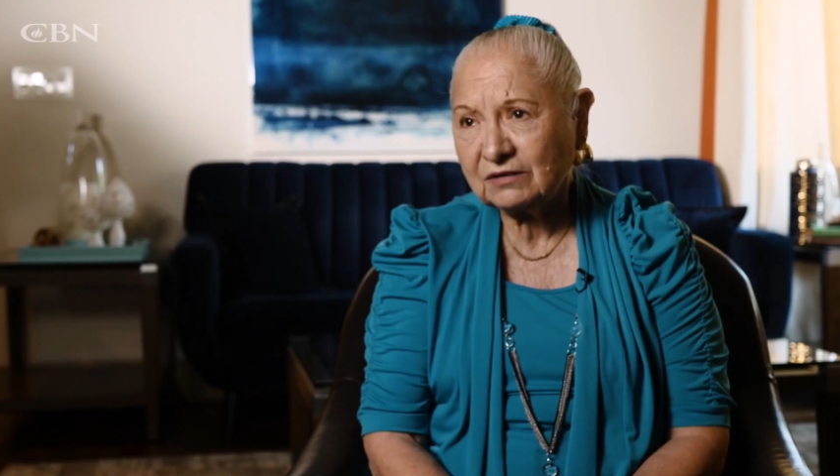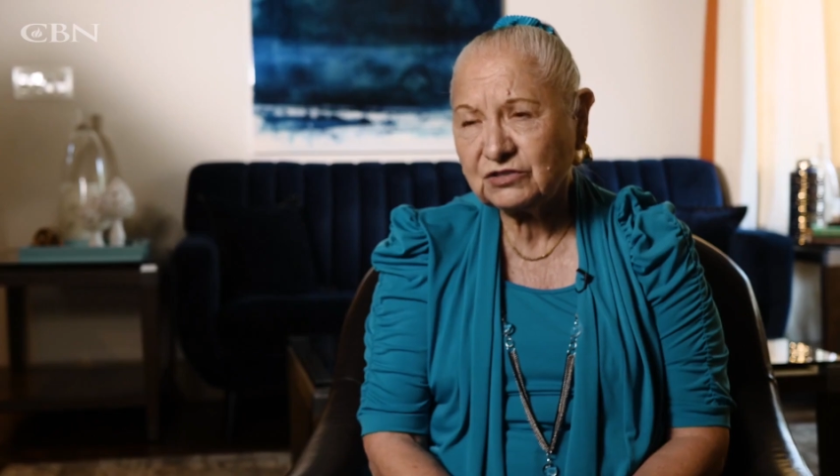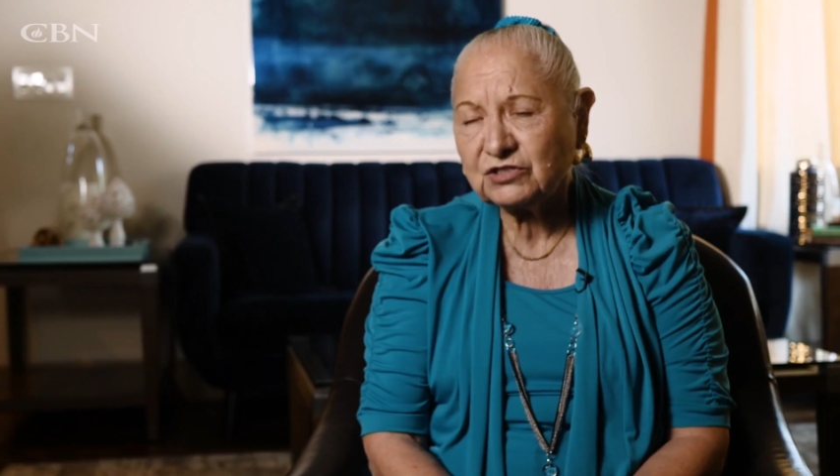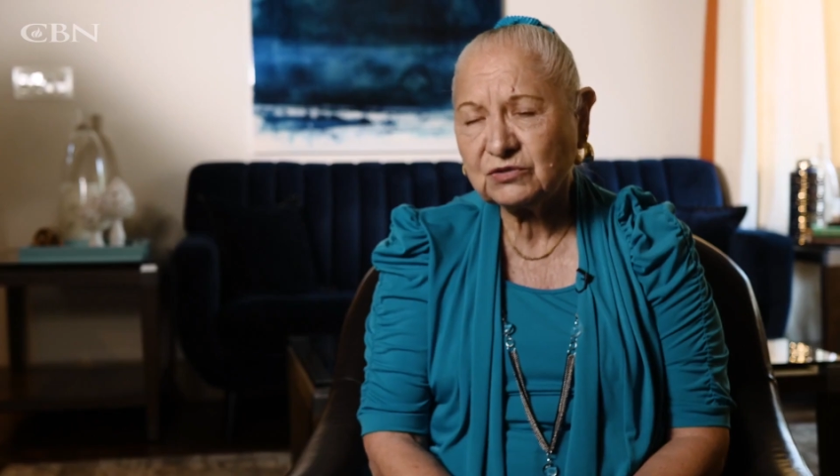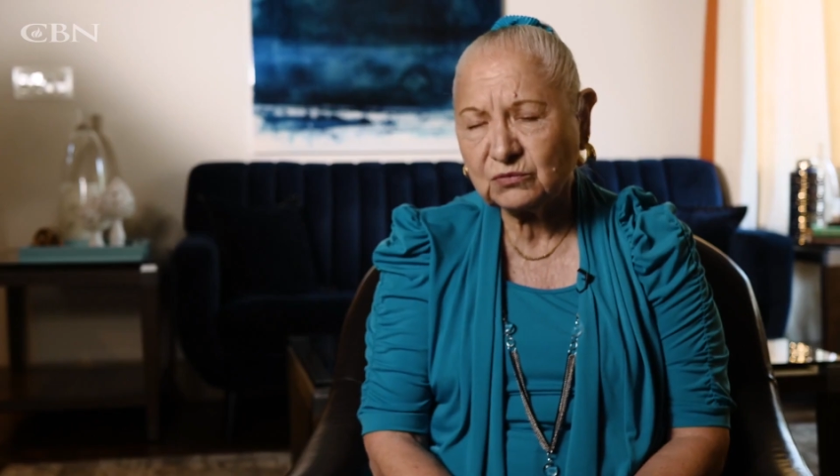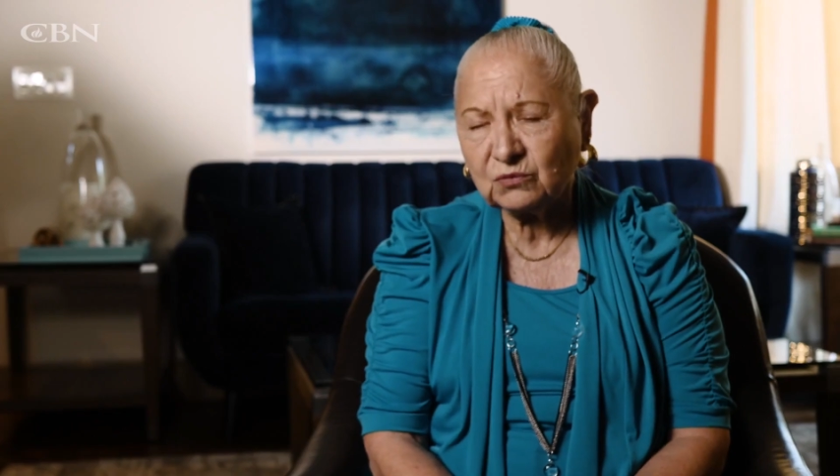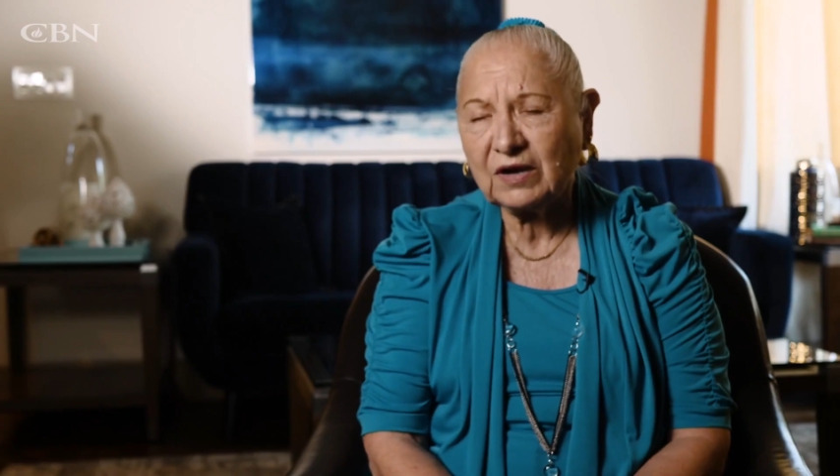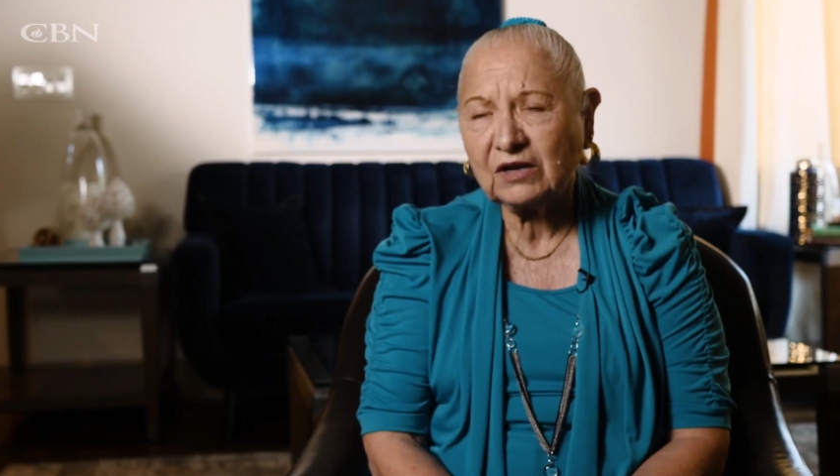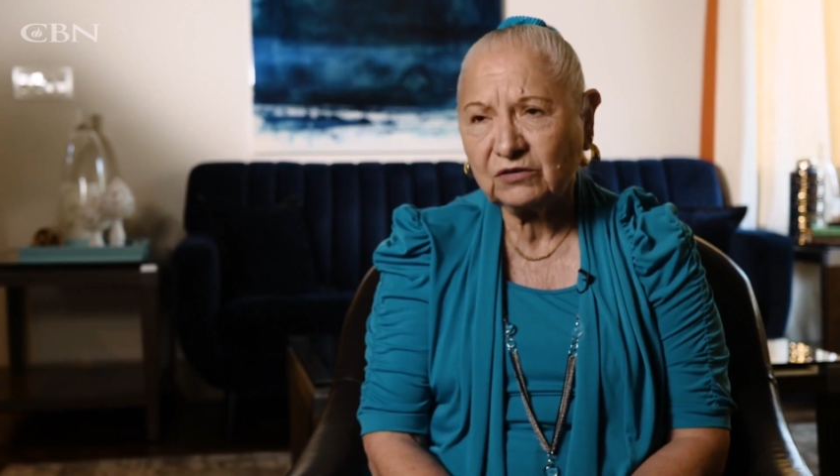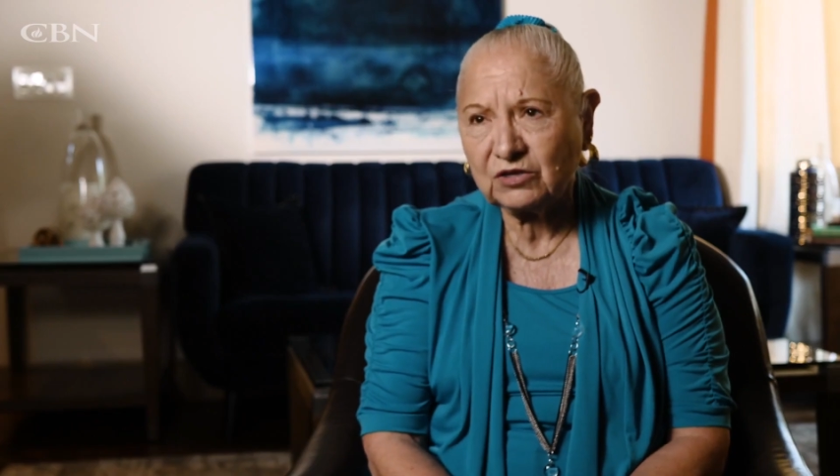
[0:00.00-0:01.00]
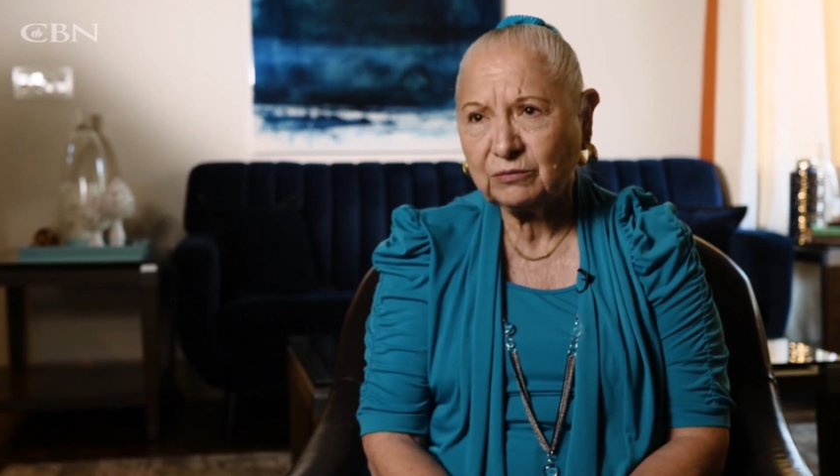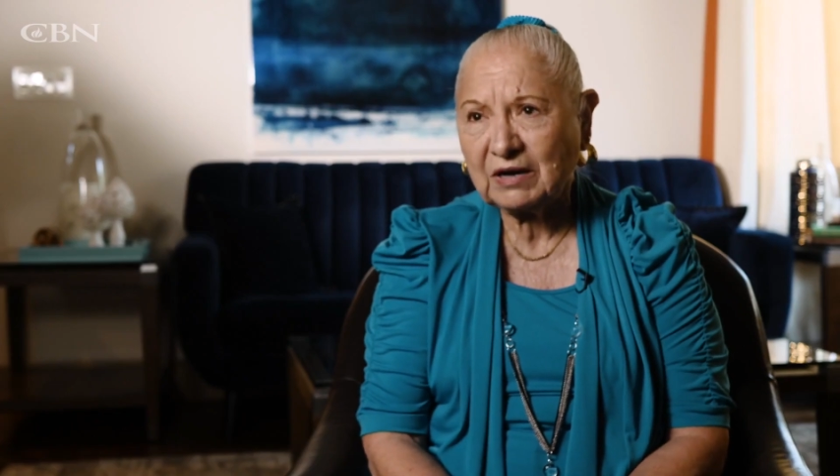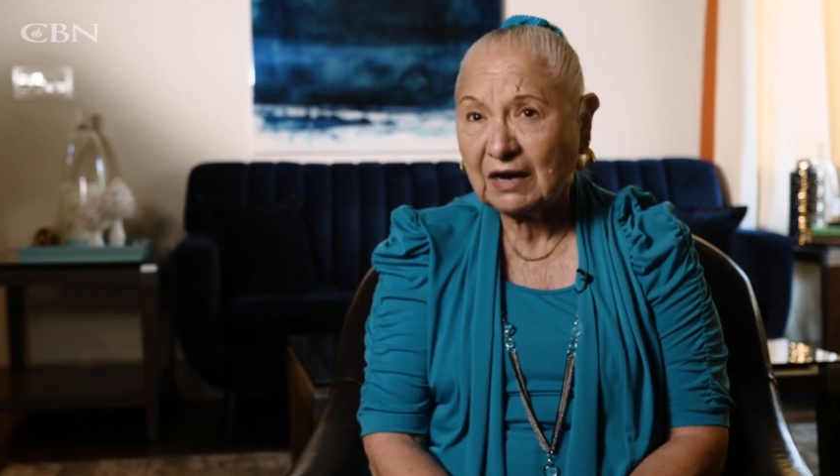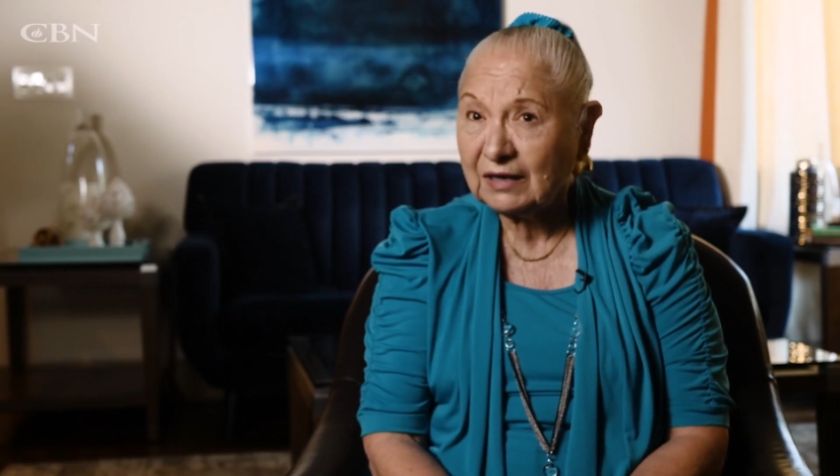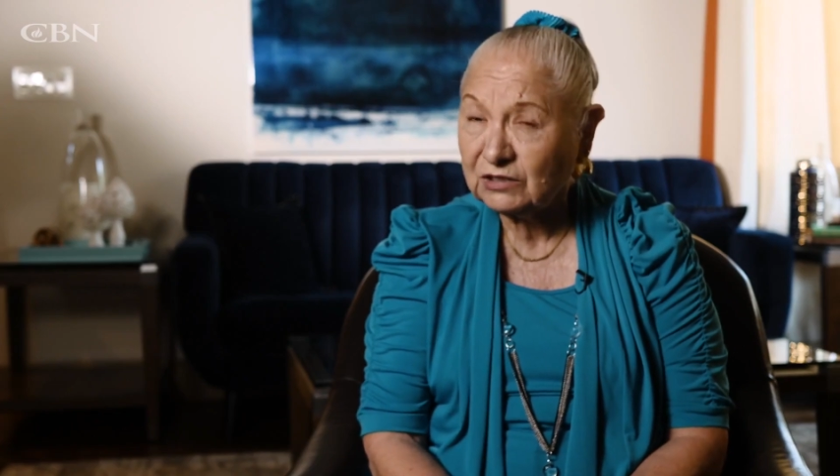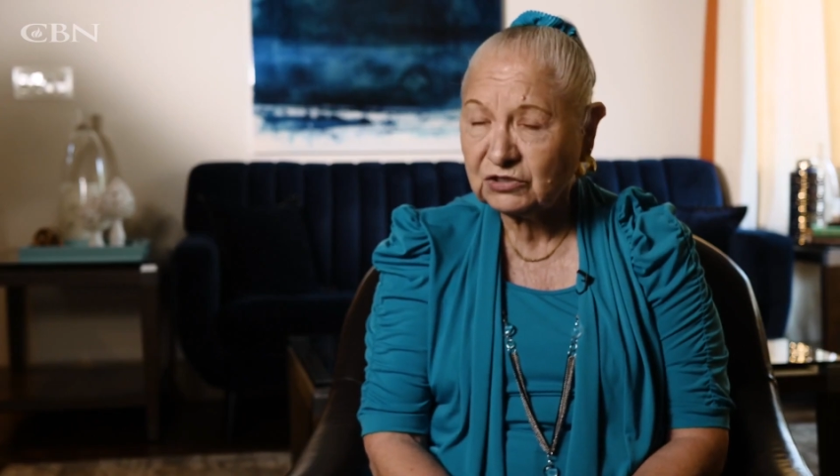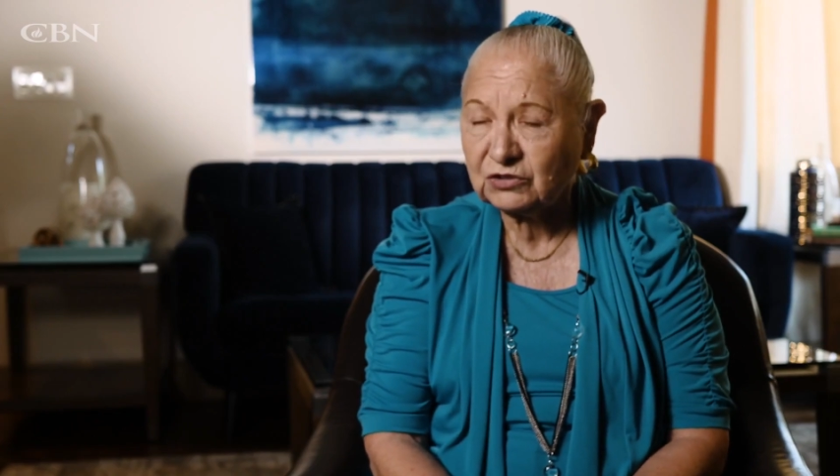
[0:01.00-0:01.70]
I'll just wait on you, but I'll let